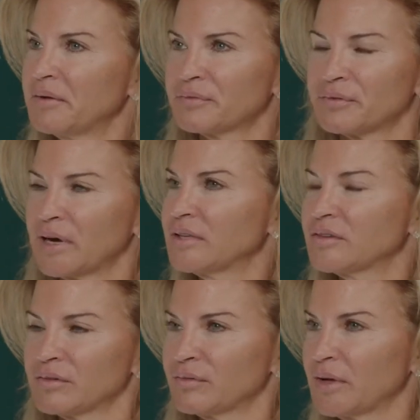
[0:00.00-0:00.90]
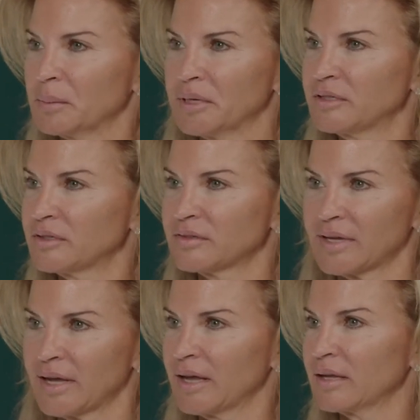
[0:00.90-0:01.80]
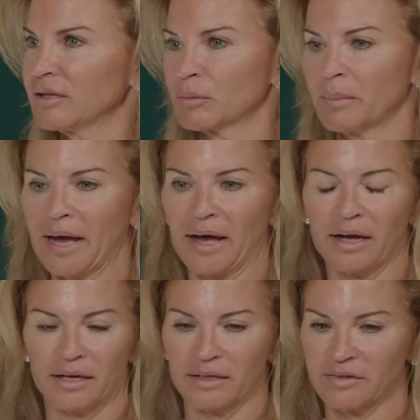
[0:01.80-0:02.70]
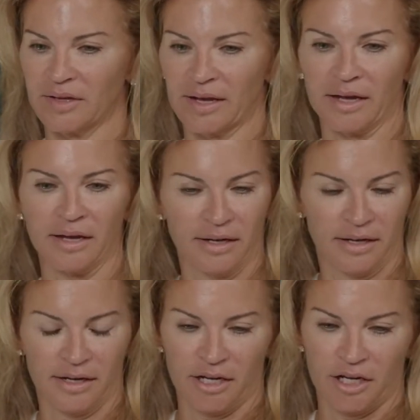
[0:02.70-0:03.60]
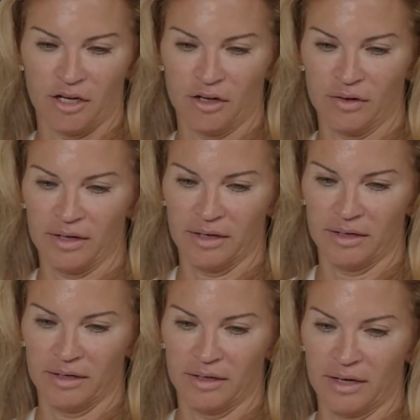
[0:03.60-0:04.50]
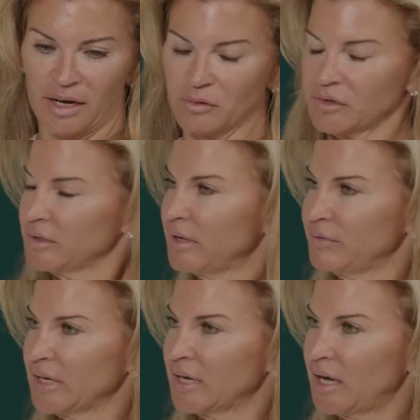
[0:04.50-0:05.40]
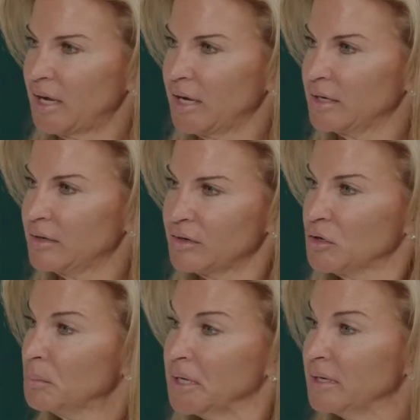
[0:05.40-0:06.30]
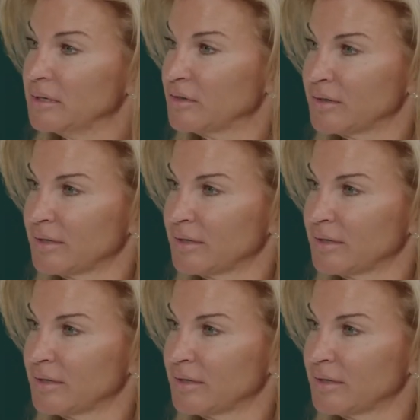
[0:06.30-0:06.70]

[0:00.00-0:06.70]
friends and family to say, look back and say, I was a loving, kind human